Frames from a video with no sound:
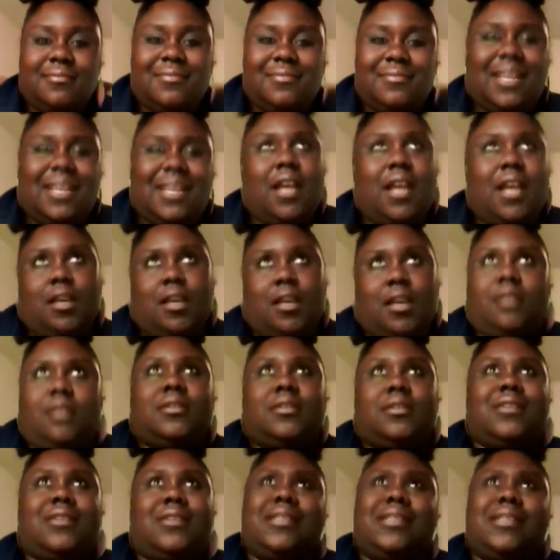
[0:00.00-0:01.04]
I know,
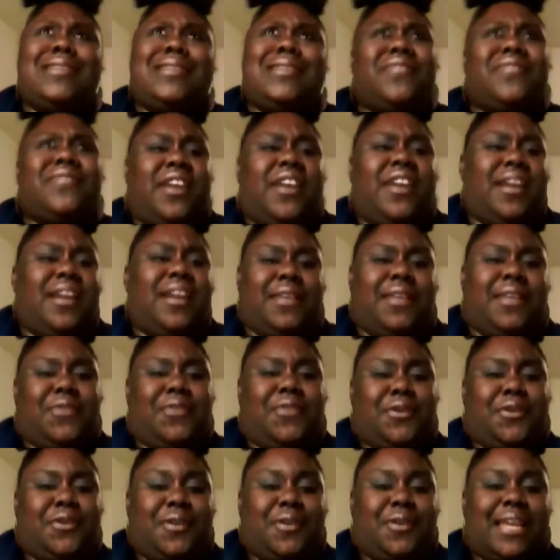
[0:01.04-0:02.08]
because he's very
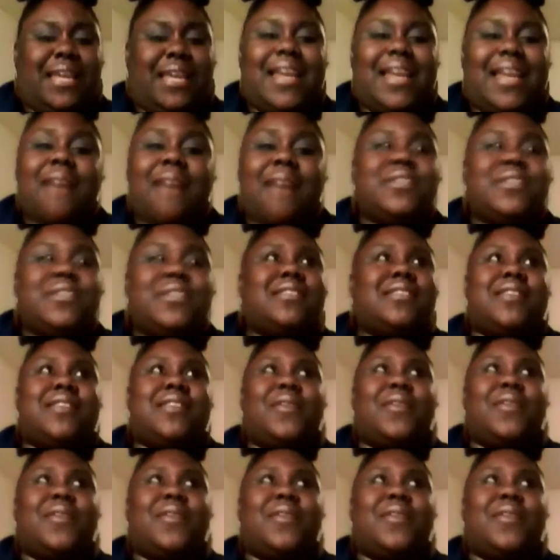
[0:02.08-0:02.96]
difficult, and I'm just so